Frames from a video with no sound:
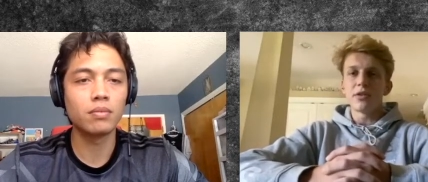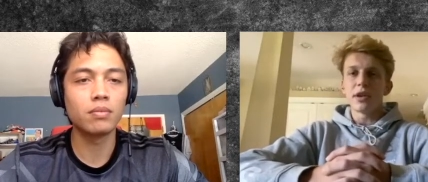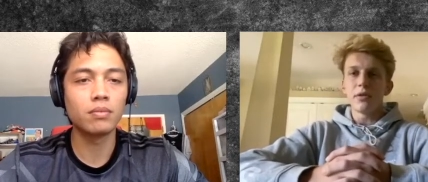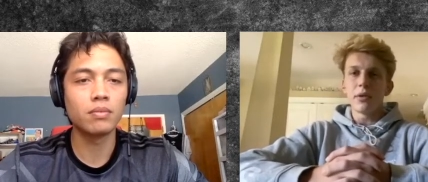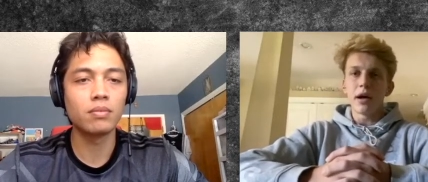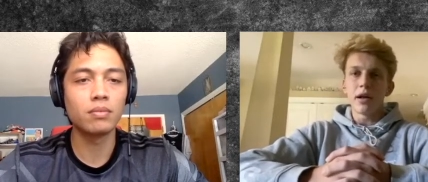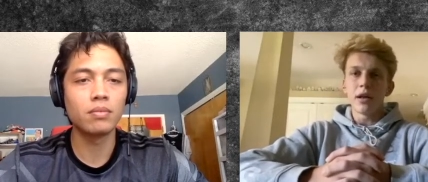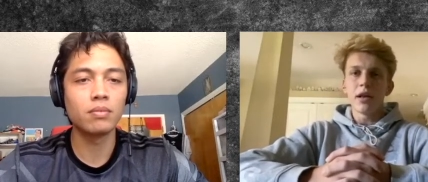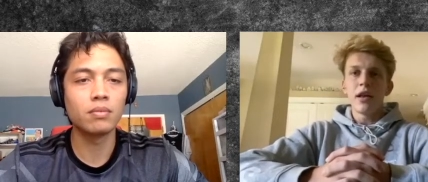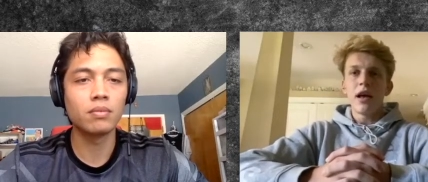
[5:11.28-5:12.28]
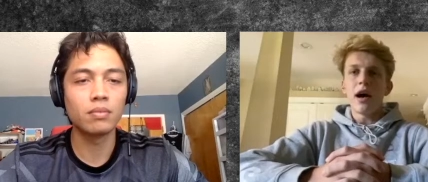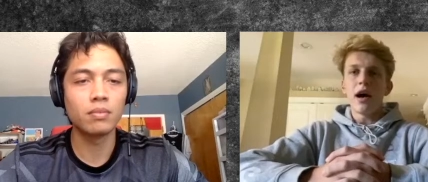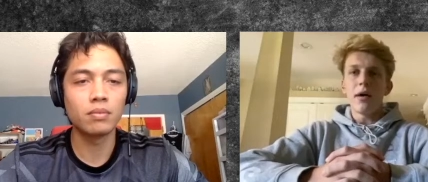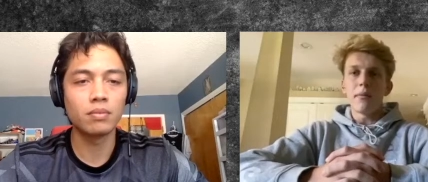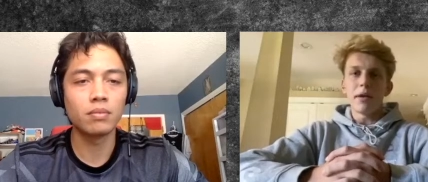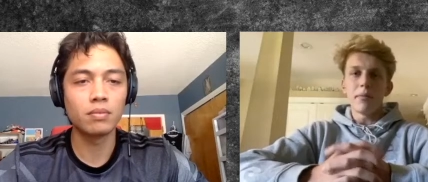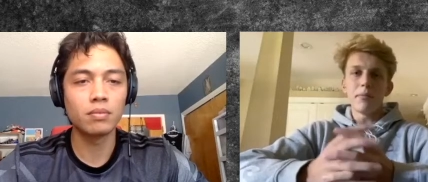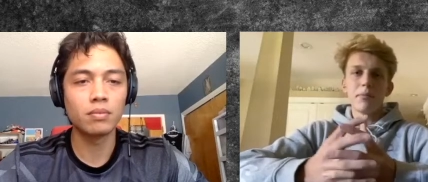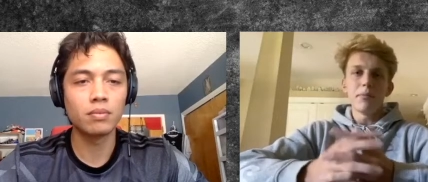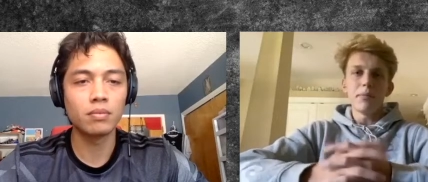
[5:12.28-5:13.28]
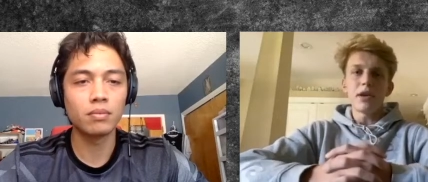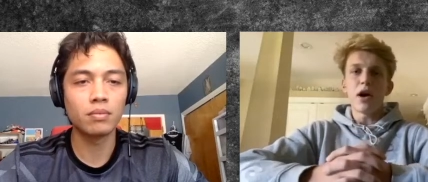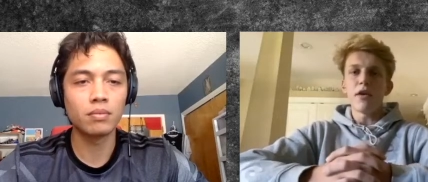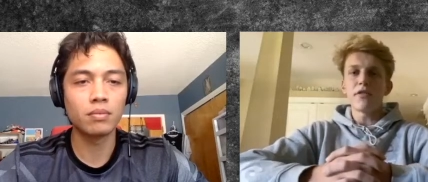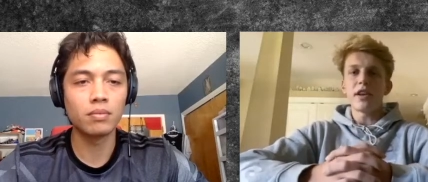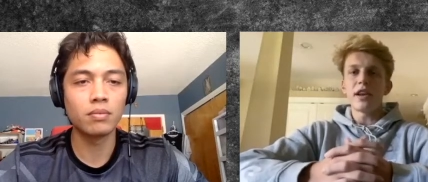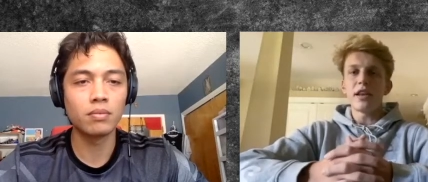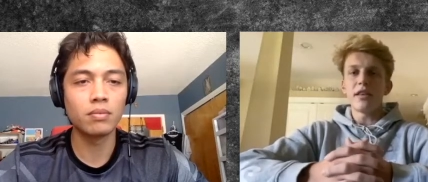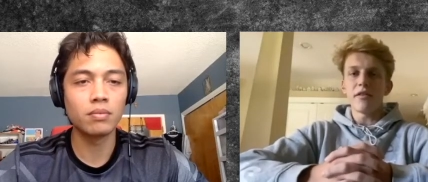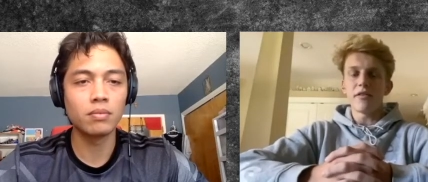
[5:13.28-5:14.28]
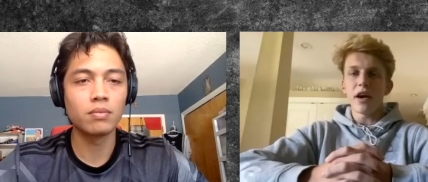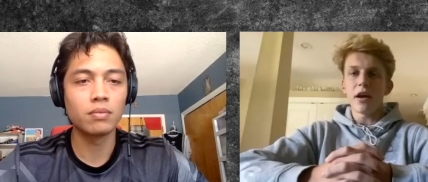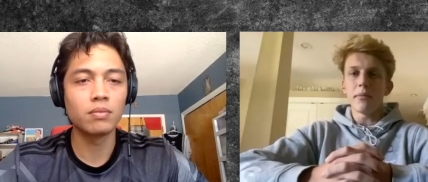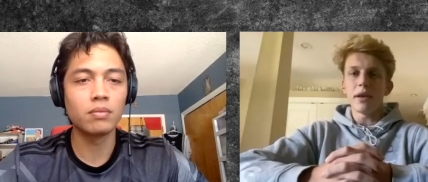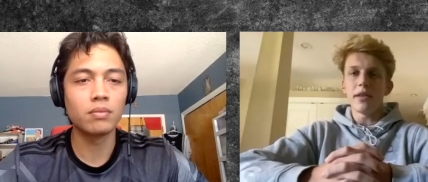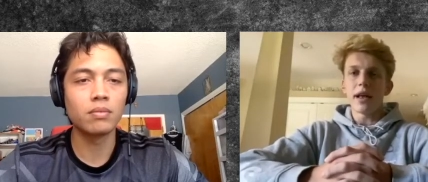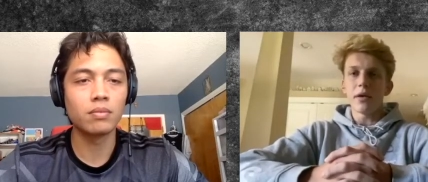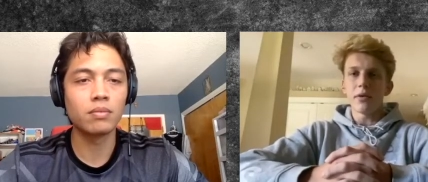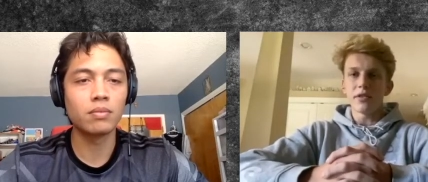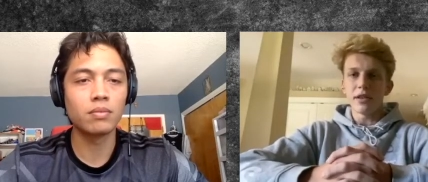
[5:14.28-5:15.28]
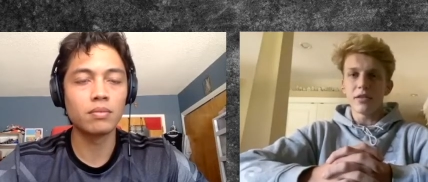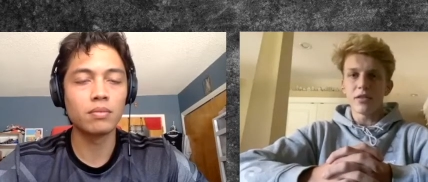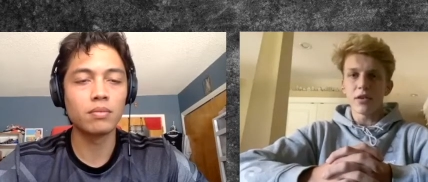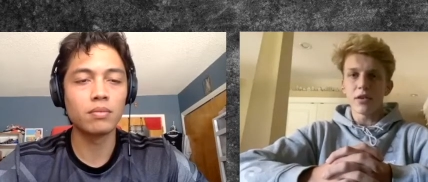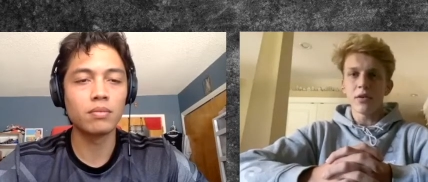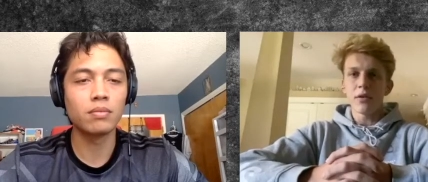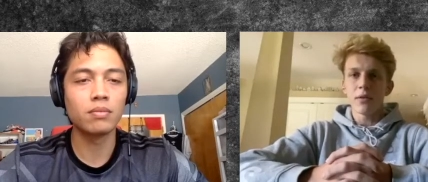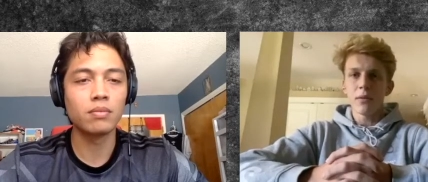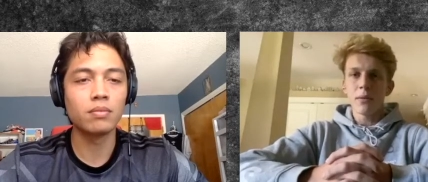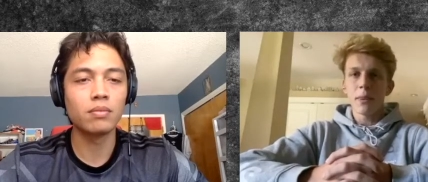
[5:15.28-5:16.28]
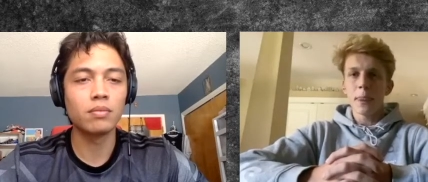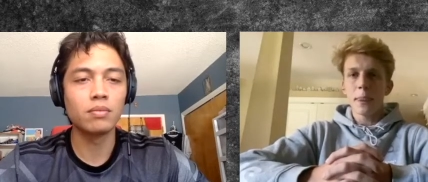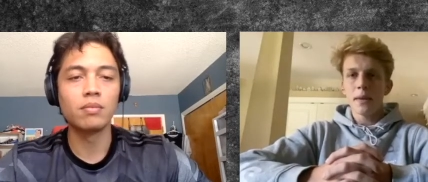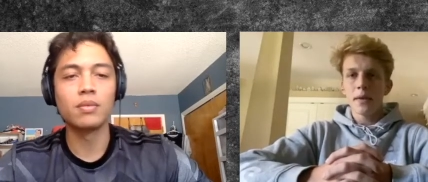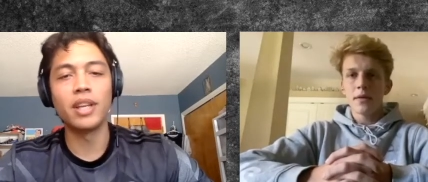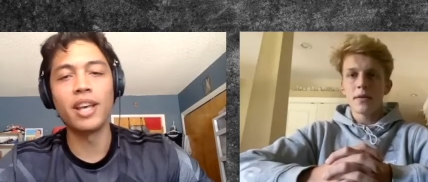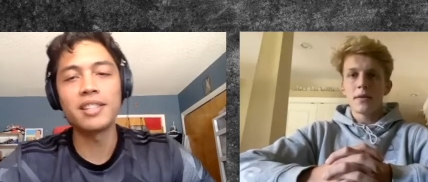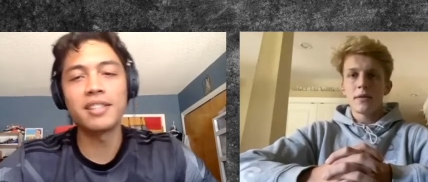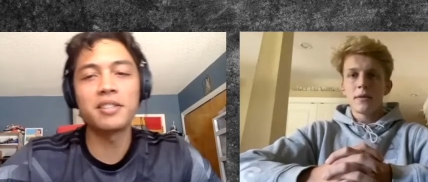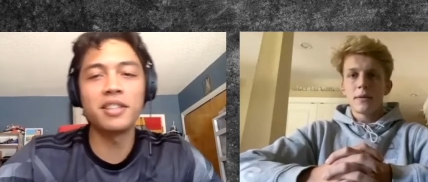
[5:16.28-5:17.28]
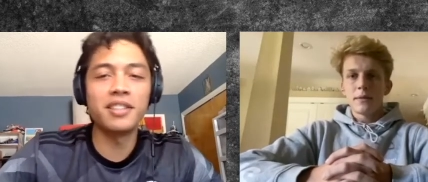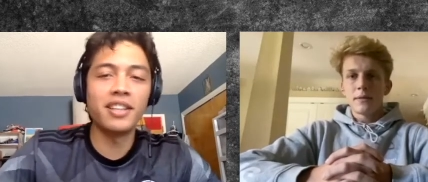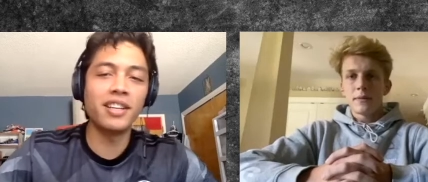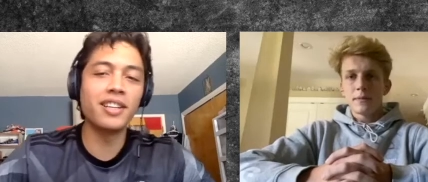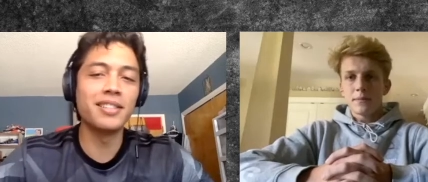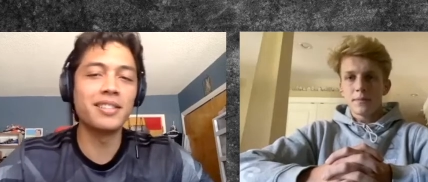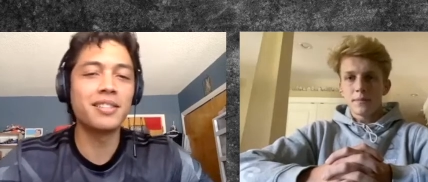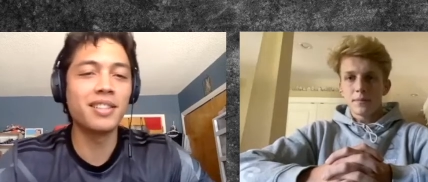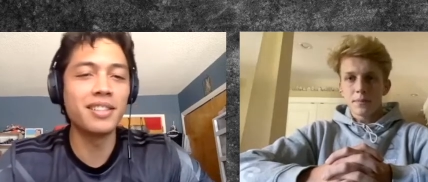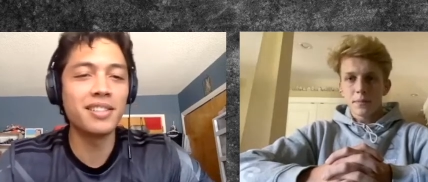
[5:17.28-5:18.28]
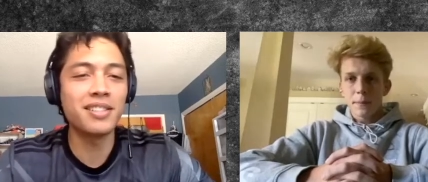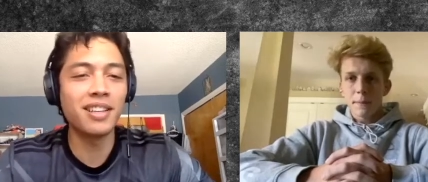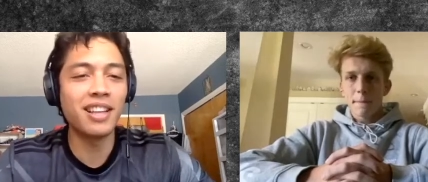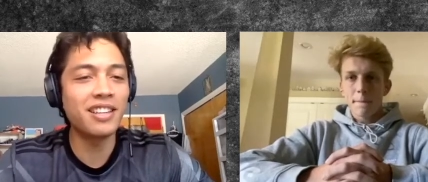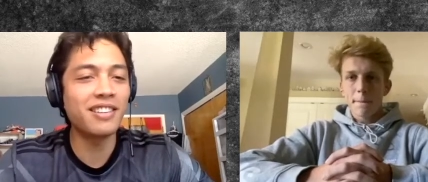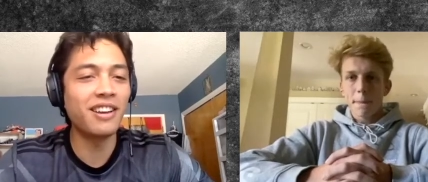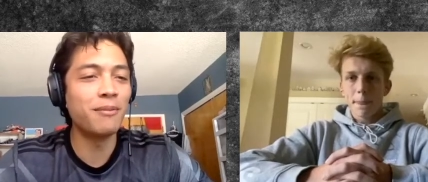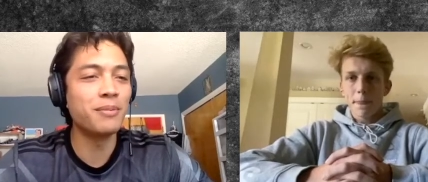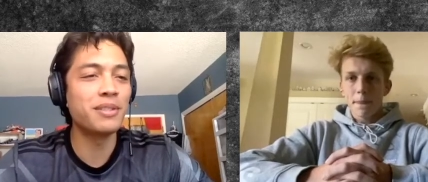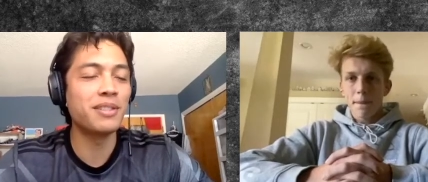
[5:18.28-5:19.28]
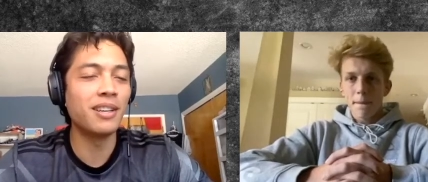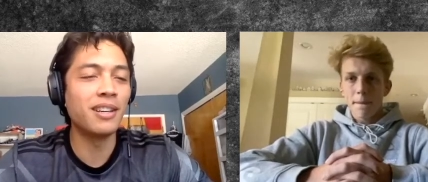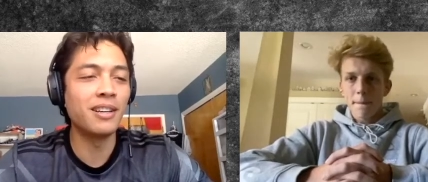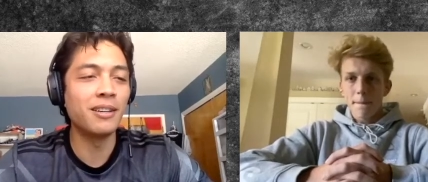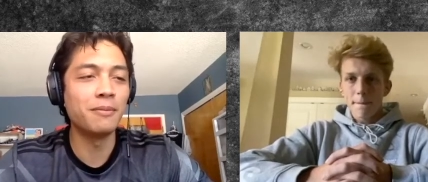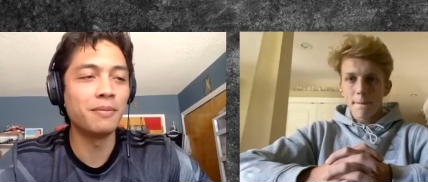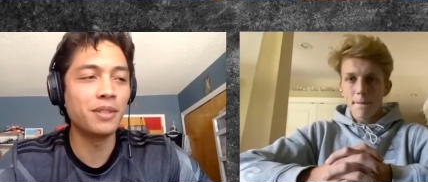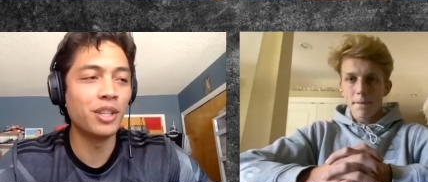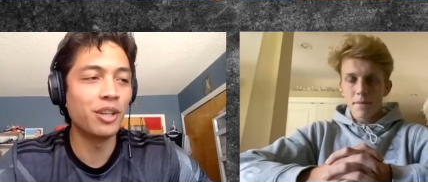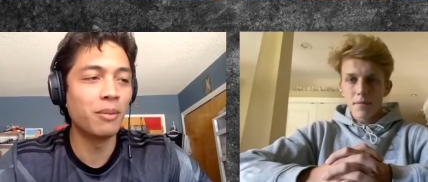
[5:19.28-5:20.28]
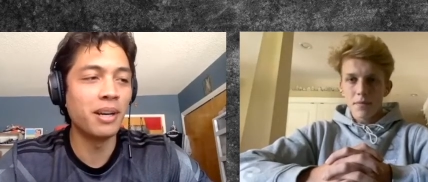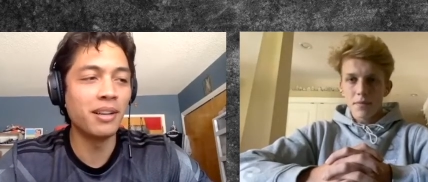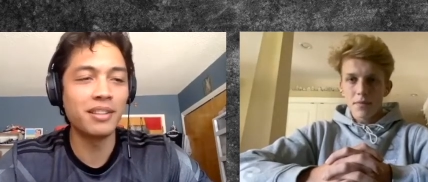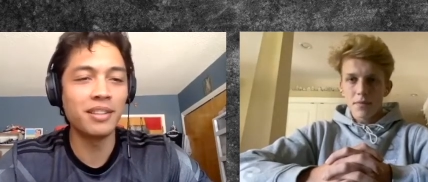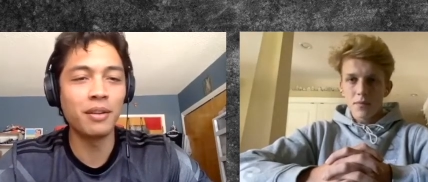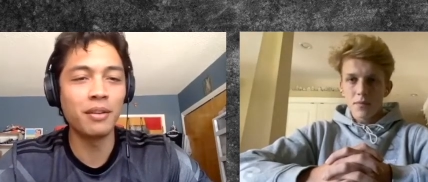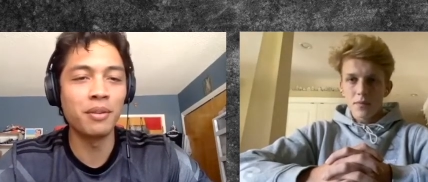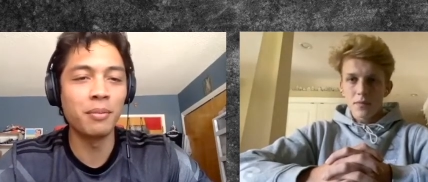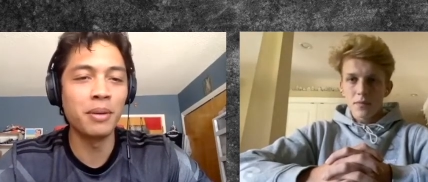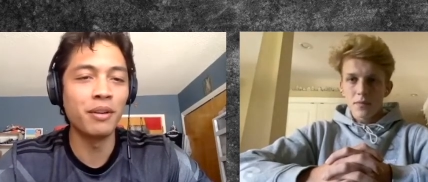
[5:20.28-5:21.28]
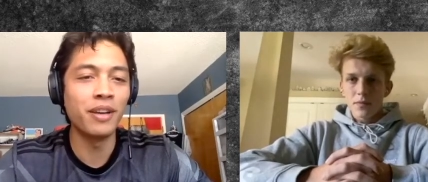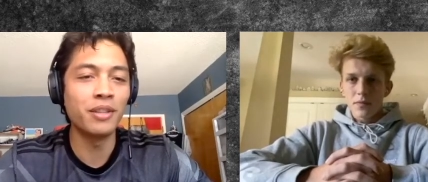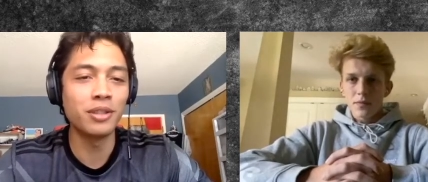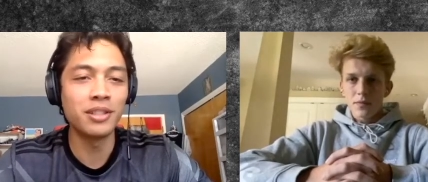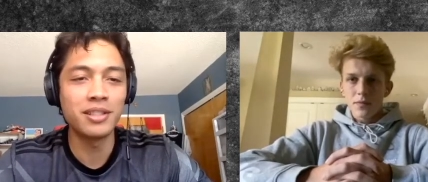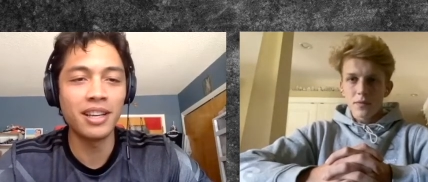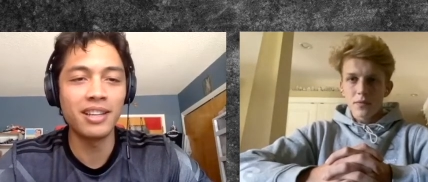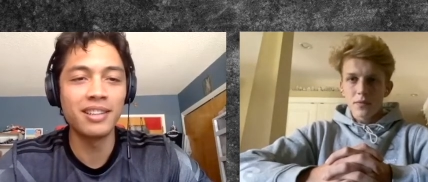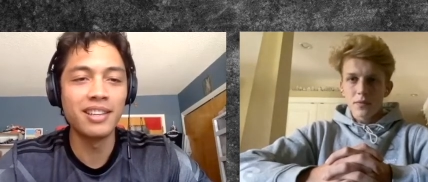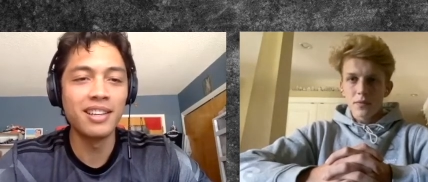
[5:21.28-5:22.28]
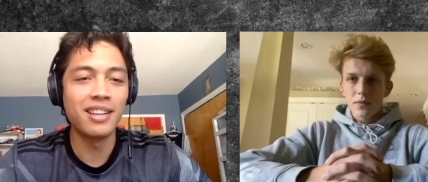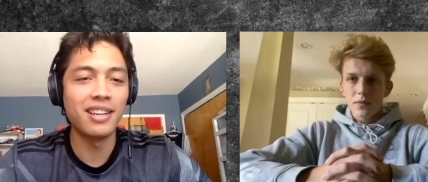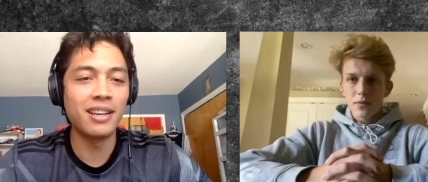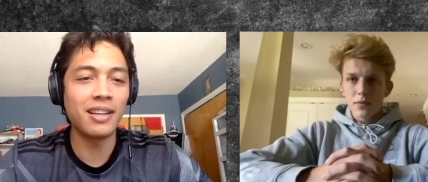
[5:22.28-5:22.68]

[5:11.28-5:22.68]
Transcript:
Speaker 1: really well um, and be confident in the environment that I was in. So
Speaker 2: yeah, that's that's good to hear because because a lot of times um, you hear about you know the, the bitter veterans that uh,